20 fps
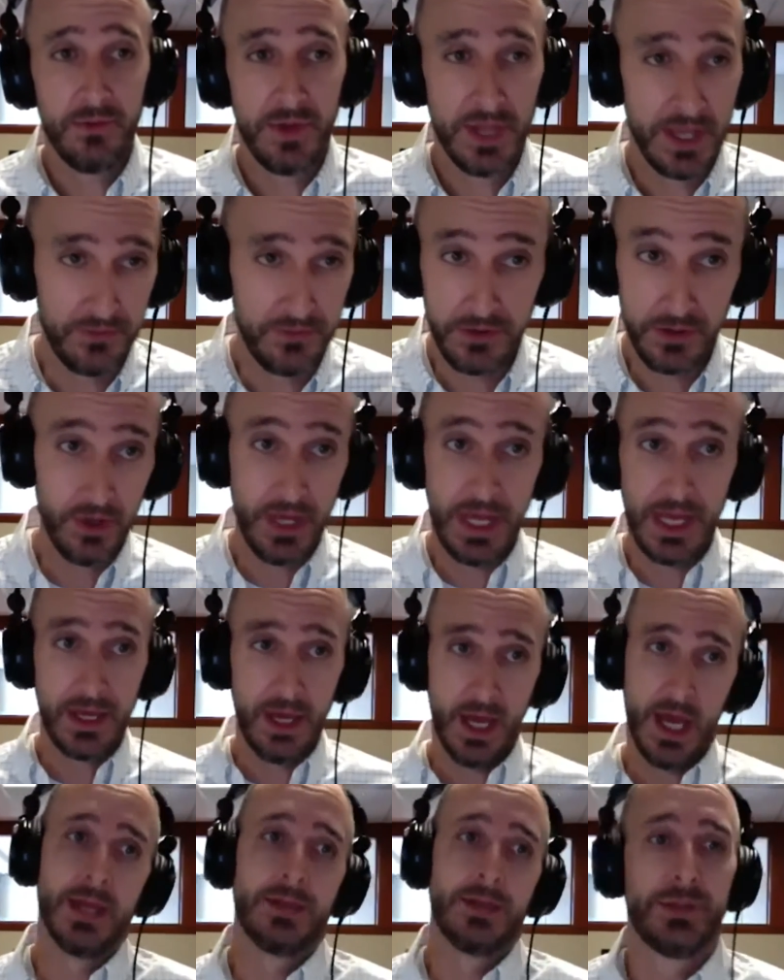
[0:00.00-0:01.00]
If you're
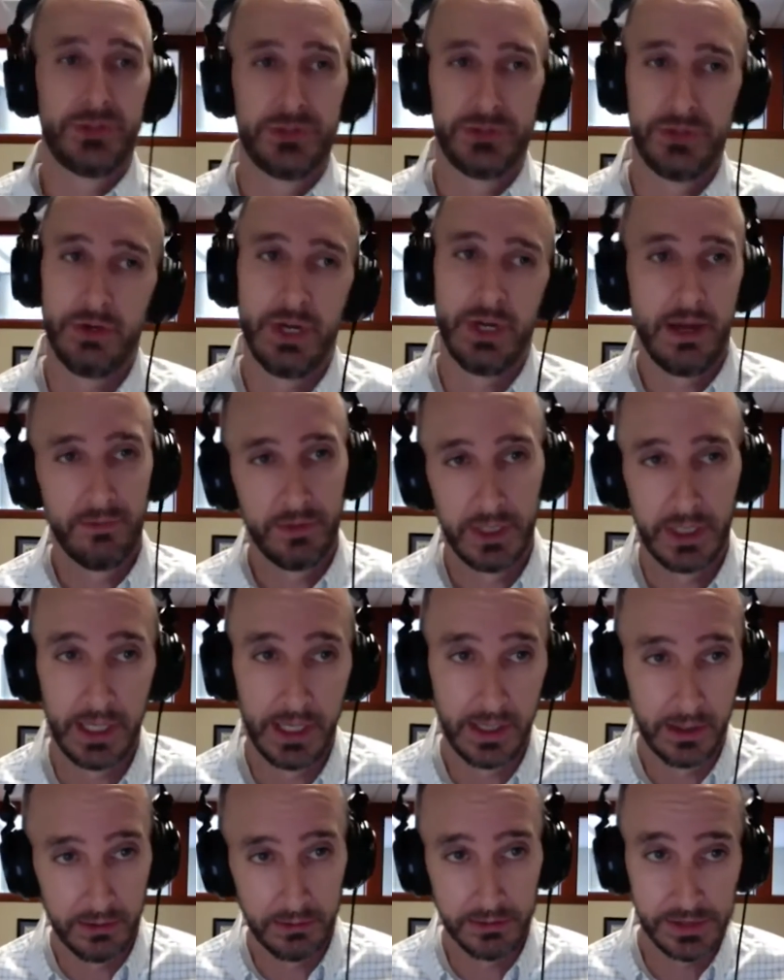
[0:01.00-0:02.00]
like, I just don't have
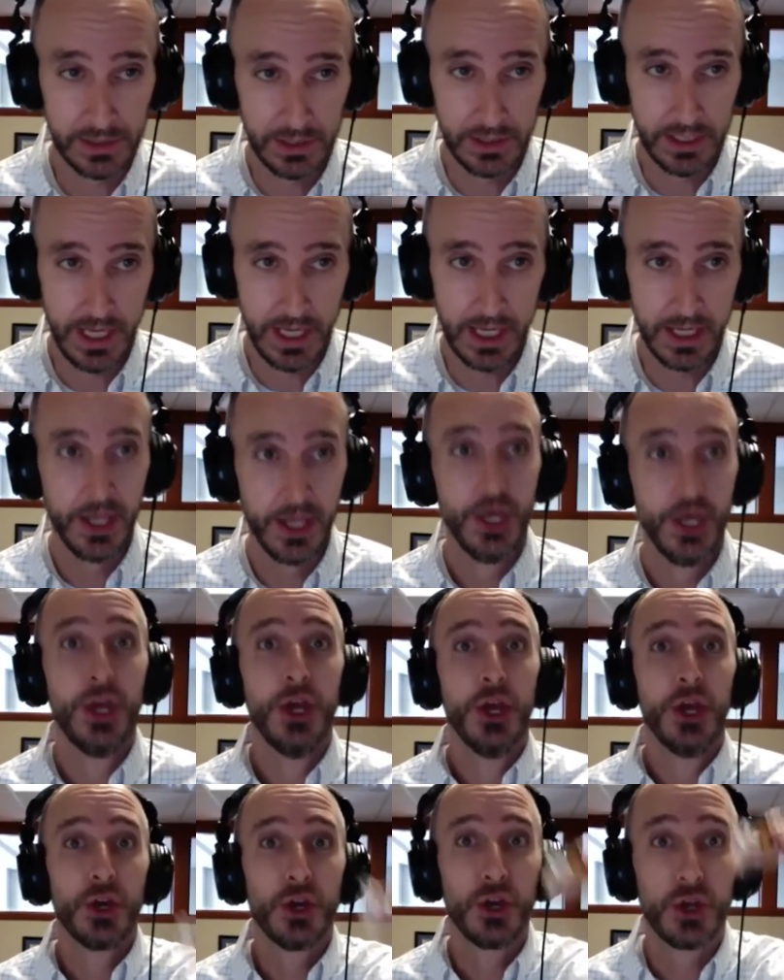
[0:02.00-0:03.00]
any energy today,
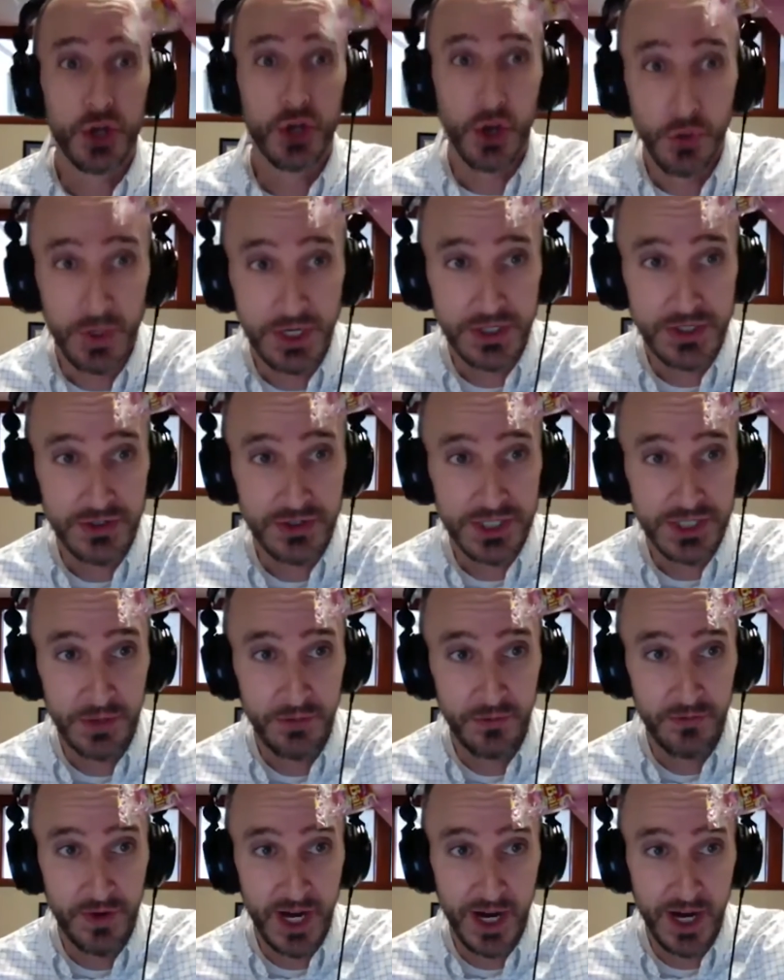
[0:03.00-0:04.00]
go get
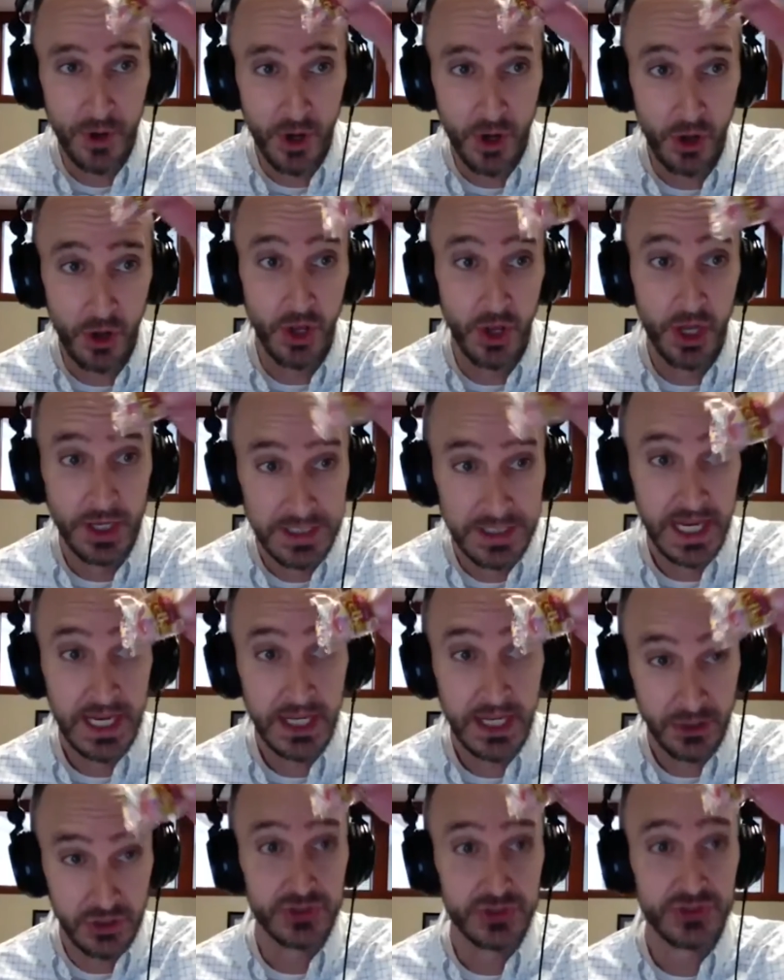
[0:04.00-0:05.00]
yourself a fireball.
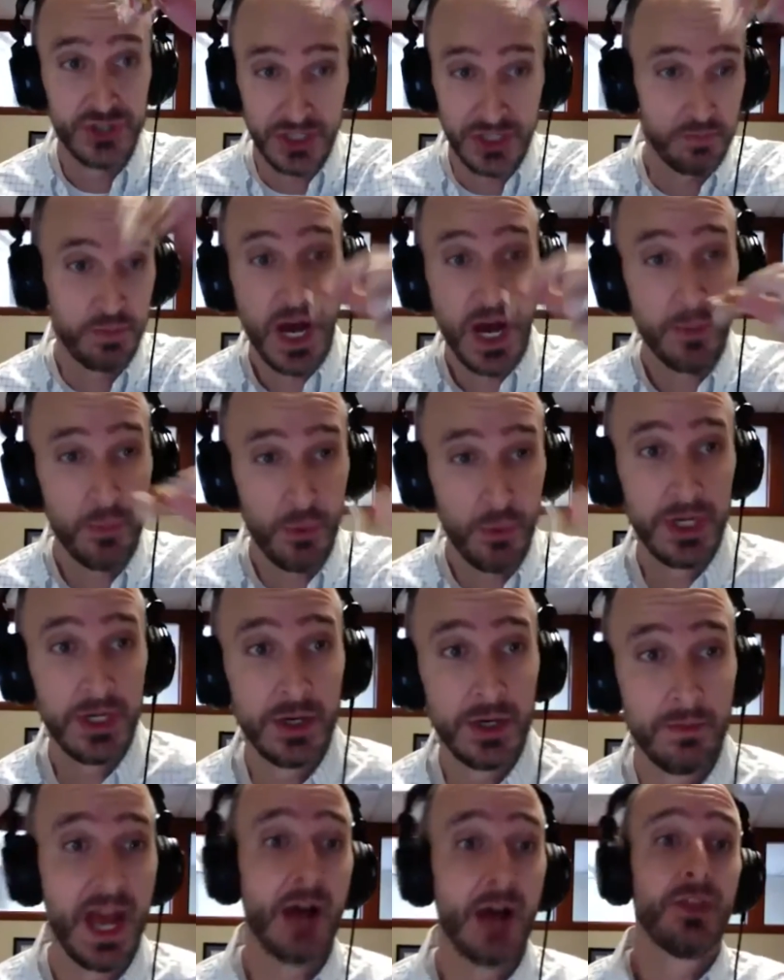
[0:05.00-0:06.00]
Just pop one in
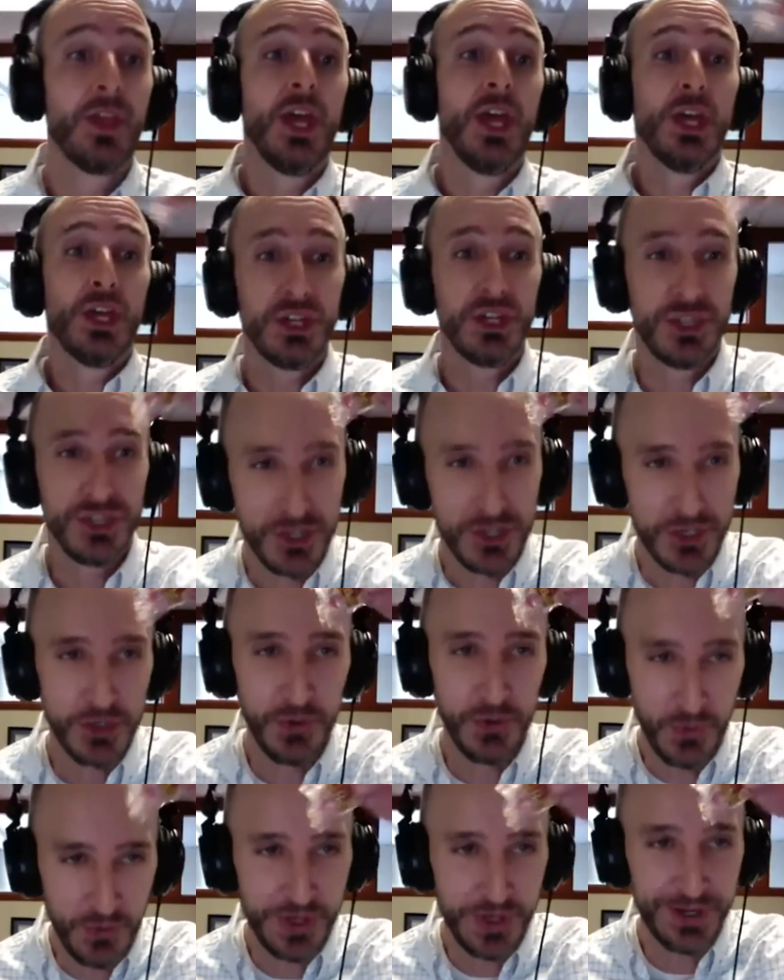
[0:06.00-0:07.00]
your mouth.
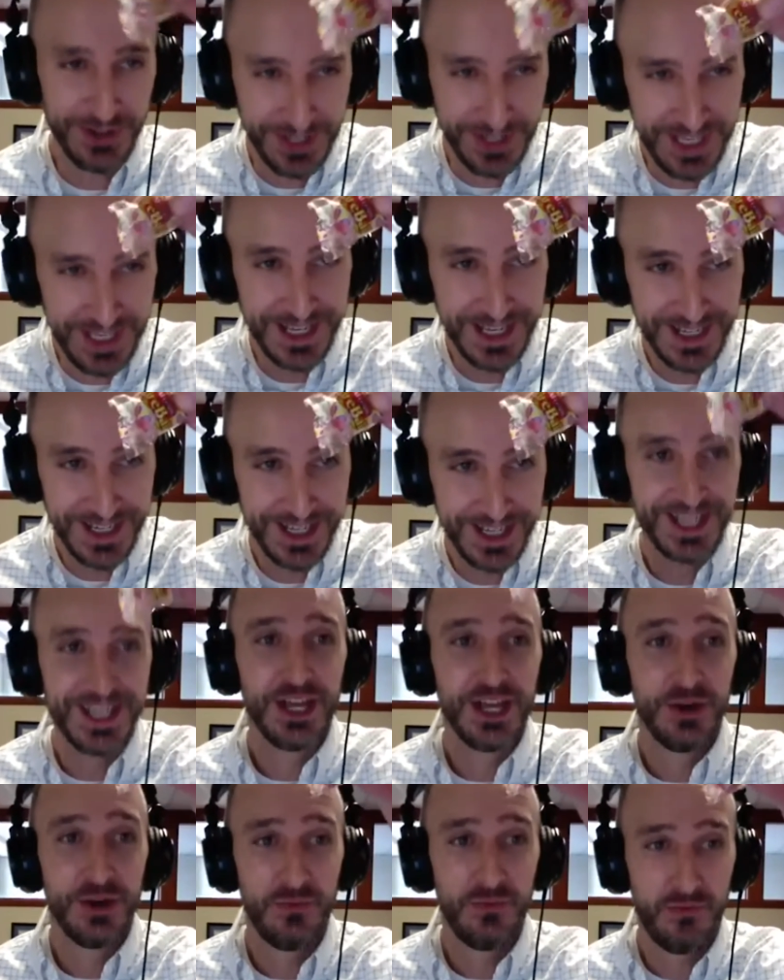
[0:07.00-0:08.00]
You will get
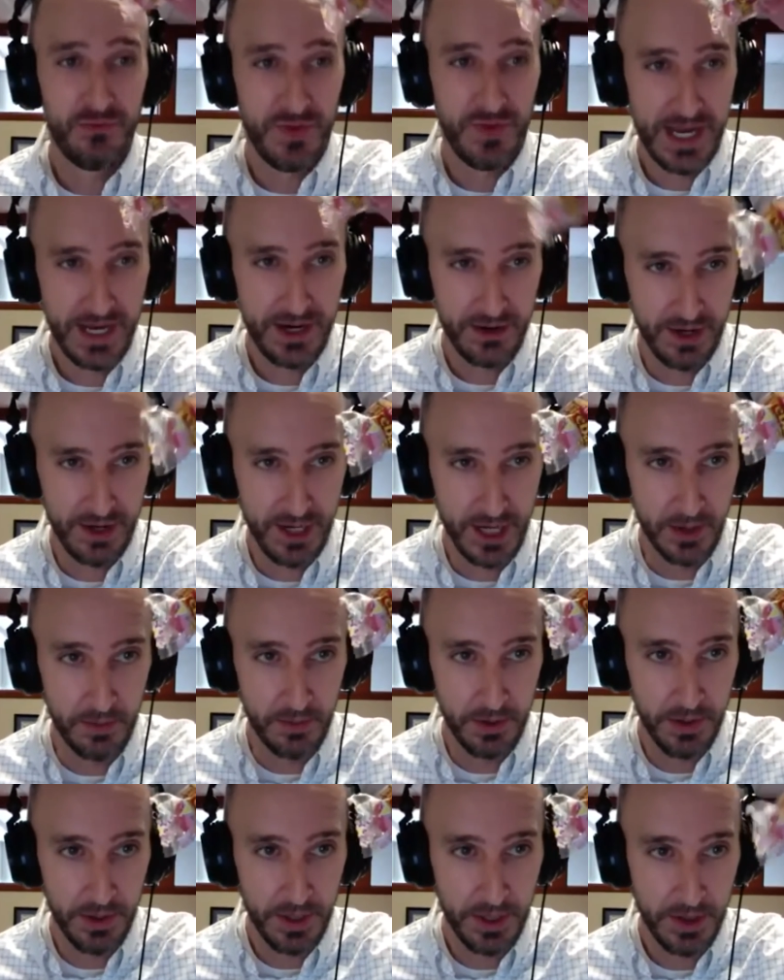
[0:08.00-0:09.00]
fired up.